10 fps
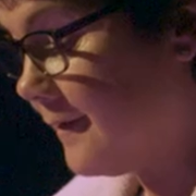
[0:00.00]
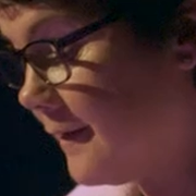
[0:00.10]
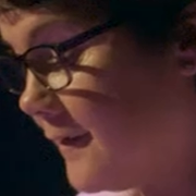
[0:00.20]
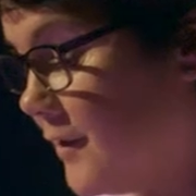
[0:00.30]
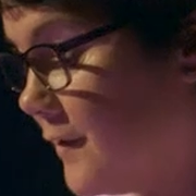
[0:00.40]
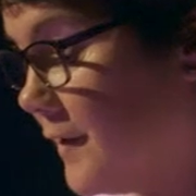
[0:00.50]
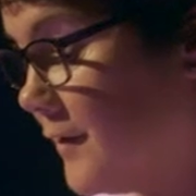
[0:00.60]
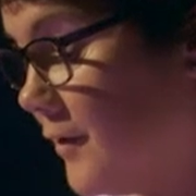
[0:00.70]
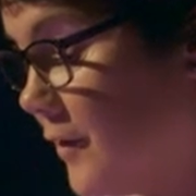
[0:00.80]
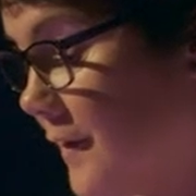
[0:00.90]
6 years in the
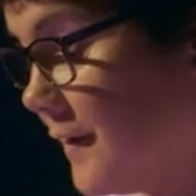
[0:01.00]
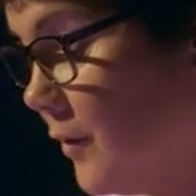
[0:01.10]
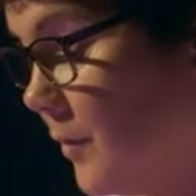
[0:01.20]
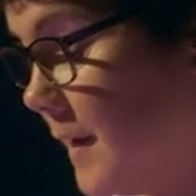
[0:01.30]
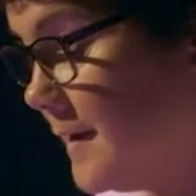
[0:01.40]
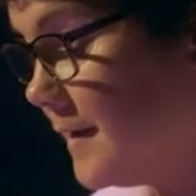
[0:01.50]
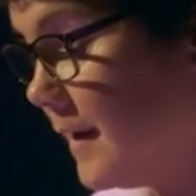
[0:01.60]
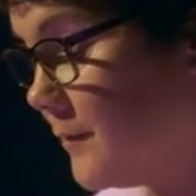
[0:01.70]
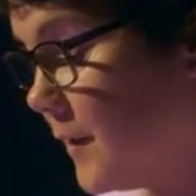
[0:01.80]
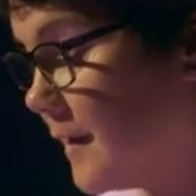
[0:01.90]
nursing home, he did
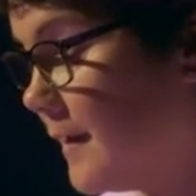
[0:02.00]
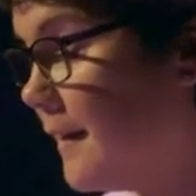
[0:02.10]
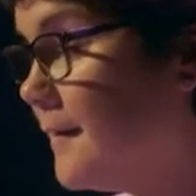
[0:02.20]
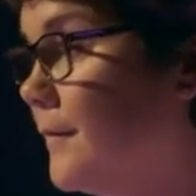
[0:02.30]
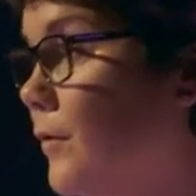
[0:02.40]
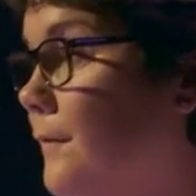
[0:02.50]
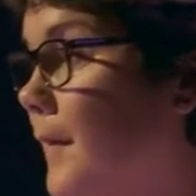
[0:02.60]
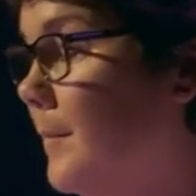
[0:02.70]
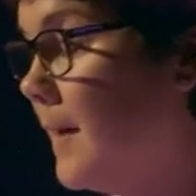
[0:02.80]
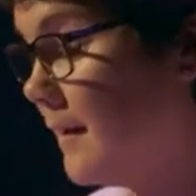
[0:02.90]
not recognise his own
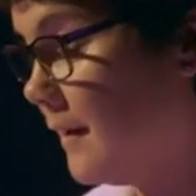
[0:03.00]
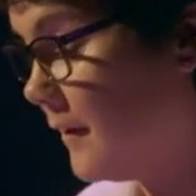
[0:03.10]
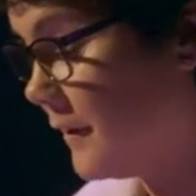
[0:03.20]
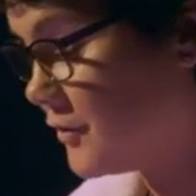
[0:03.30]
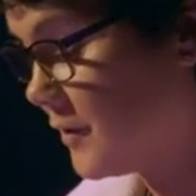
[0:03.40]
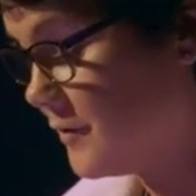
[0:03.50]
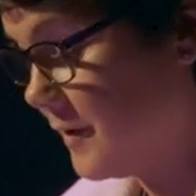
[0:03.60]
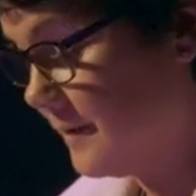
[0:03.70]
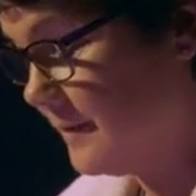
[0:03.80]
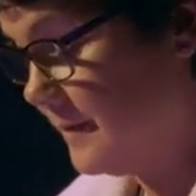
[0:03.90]
family or his children.